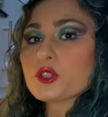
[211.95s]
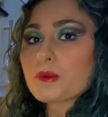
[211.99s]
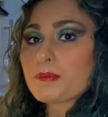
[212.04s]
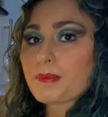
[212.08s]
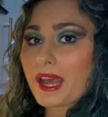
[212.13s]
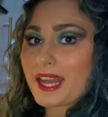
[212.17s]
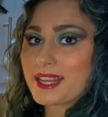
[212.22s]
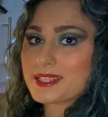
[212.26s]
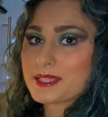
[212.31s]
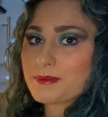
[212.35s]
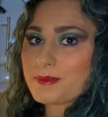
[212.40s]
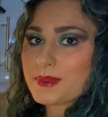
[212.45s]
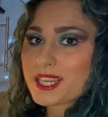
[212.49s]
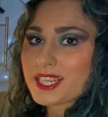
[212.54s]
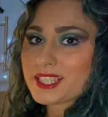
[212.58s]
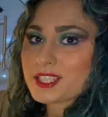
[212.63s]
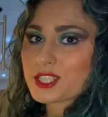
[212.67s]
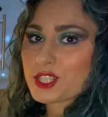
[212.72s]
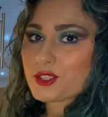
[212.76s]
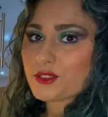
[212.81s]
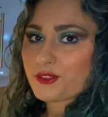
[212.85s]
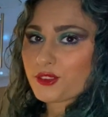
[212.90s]
your batter
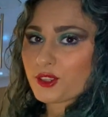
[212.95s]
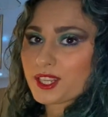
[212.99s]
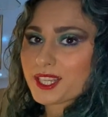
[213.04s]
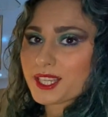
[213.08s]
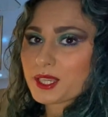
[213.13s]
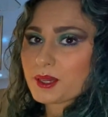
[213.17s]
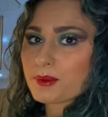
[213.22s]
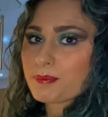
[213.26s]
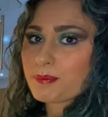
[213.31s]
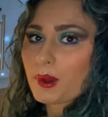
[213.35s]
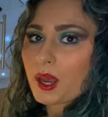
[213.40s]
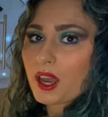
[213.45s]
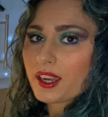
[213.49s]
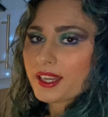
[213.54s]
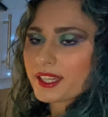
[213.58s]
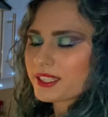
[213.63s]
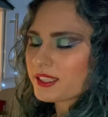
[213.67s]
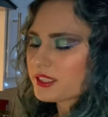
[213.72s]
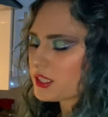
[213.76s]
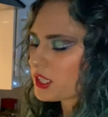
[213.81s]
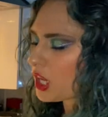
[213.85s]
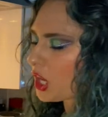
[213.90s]
mix is fully
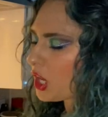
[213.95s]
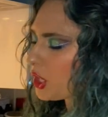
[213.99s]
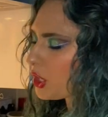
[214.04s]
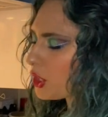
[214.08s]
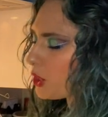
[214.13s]
combined,